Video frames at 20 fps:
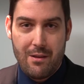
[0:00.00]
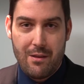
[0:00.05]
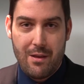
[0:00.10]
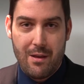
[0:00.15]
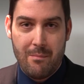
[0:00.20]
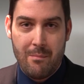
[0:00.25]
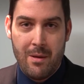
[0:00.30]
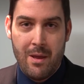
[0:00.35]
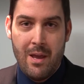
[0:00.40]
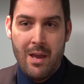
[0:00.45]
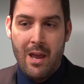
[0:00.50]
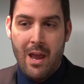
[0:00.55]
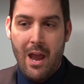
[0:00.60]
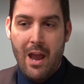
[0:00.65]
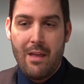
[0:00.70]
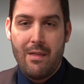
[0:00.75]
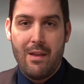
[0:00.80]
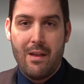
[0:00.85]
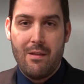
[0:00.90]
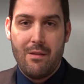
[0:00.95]
to them,
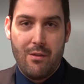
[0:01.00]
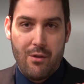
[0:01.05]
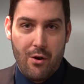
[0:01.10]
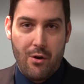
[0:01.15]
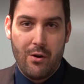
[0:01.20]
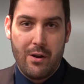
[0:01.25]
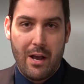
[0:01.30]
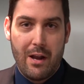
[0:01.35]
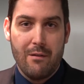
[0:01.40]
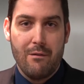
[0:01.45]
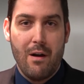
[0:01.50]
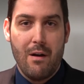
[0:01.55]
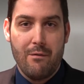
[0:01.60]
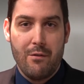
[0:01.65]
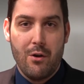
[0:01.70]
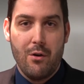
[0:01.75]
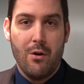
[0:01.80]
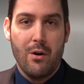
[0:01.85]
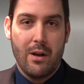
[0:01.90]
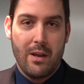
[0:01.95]
and then they're kind of off
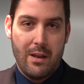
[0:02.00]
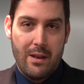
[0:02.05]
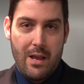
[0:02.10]
the hook.